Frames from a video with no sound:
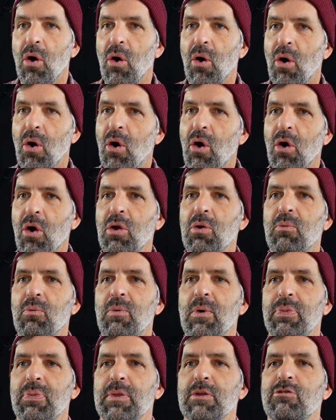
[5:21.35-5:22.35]
All
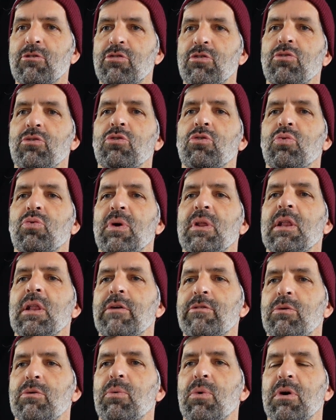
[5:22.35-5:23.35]
what the true twin
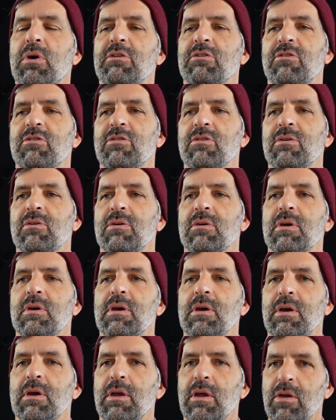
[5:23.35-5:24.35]
lover wants.
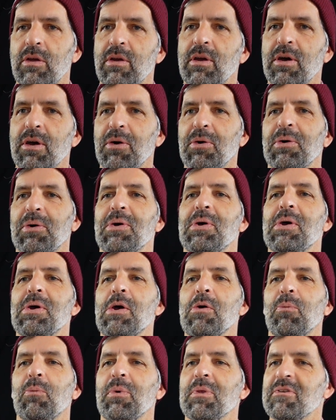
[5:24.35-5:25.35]
Here you go.
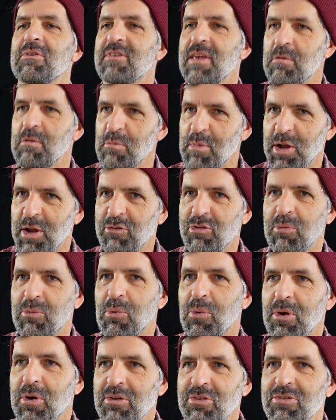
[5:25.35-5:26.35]
With the same amount of
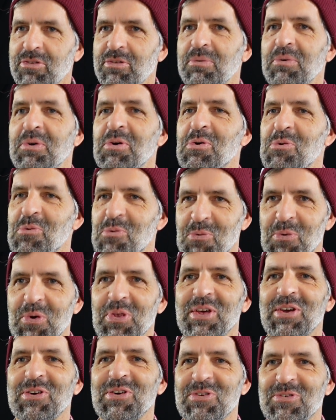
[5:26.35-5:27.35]
awards,
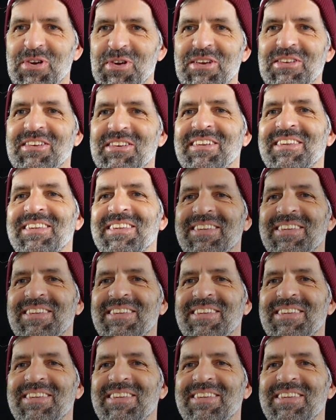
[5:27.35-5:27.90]
with a good reason.